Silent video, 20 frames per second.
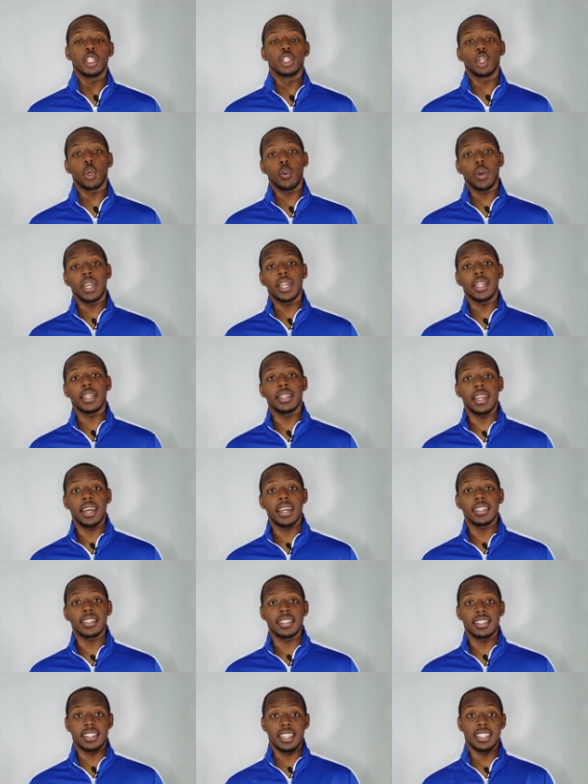So what it
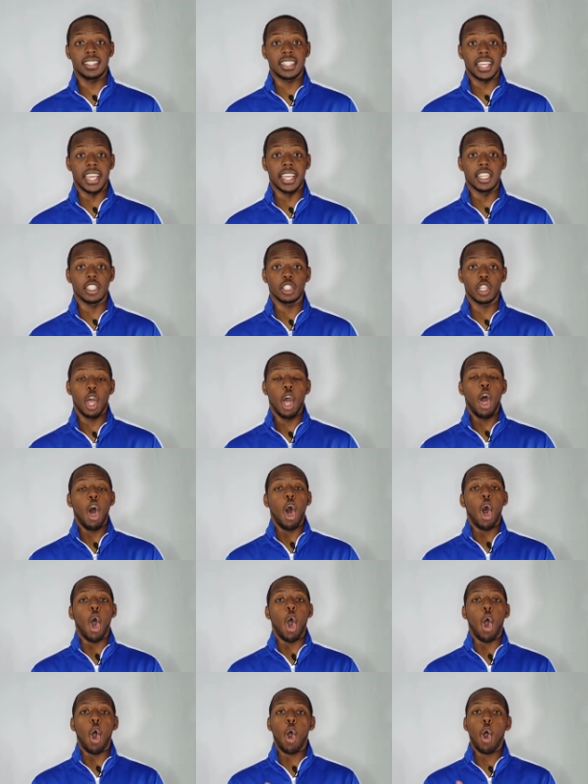does is it takes
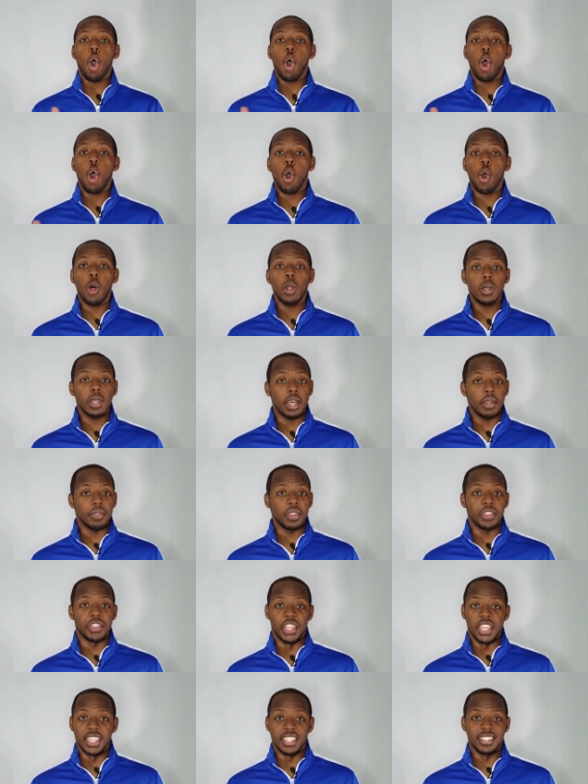all of the
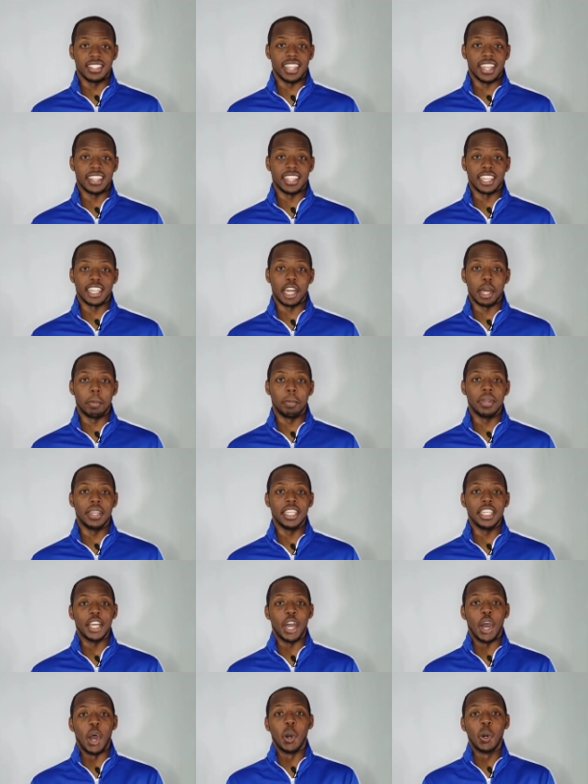things that the
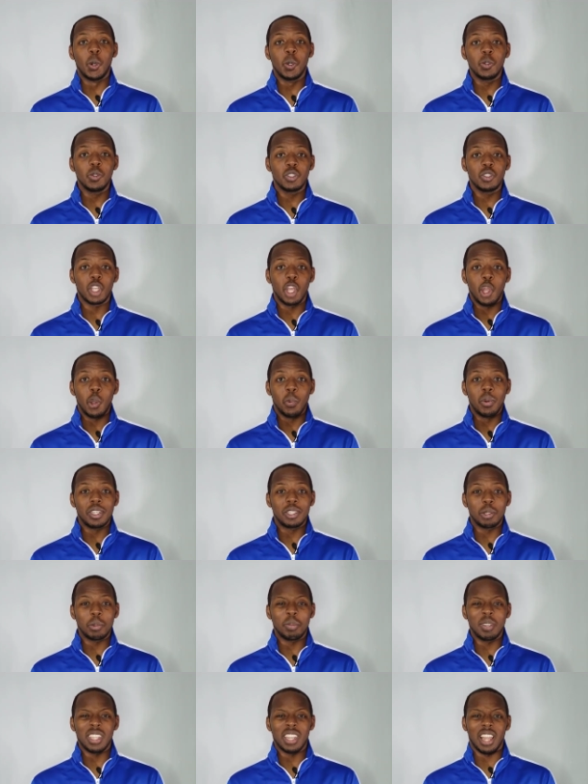company owns, which
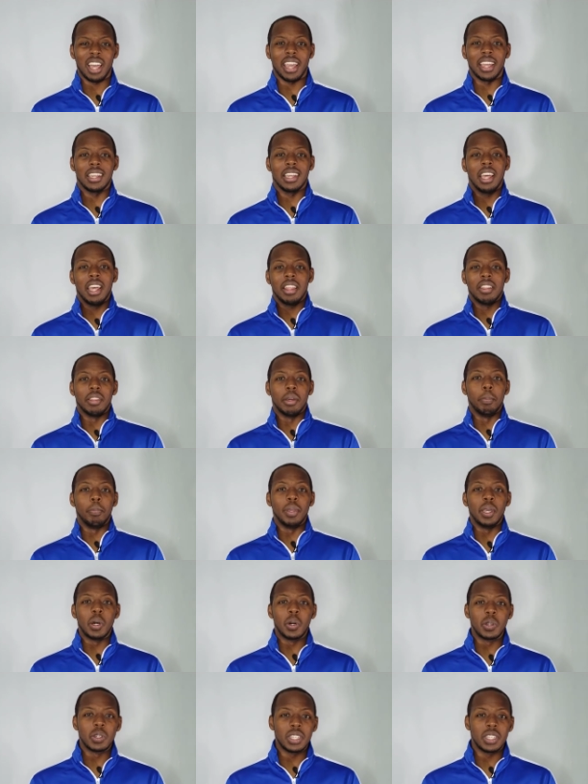would be like the
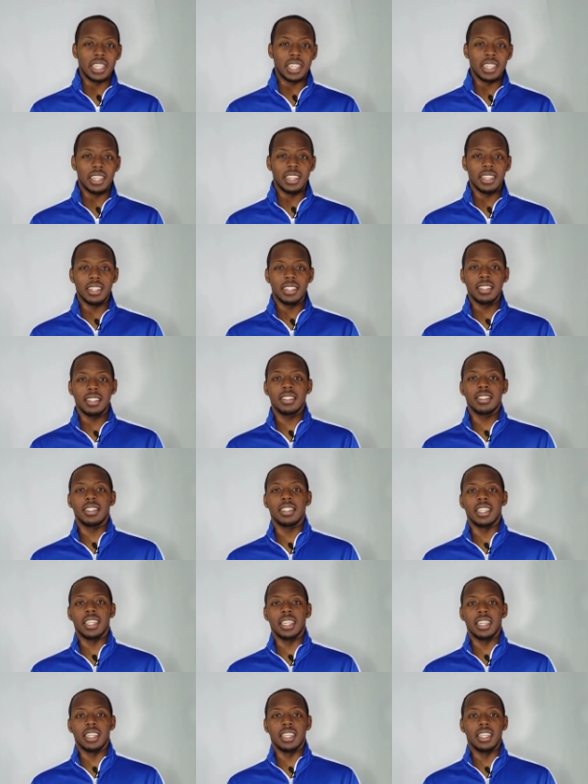buildings,
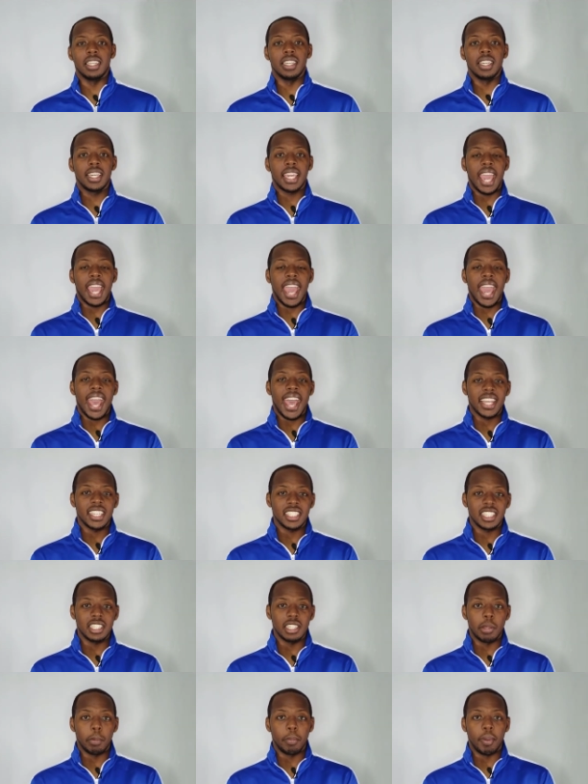the cash
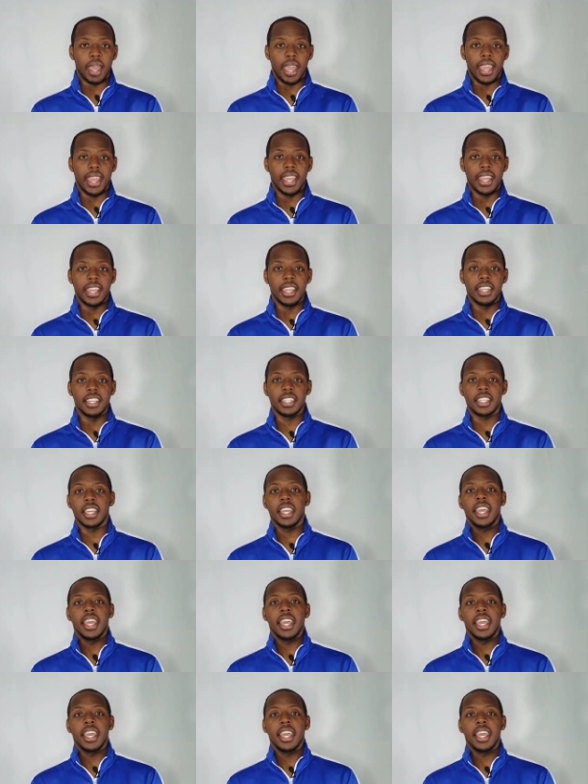in the bank.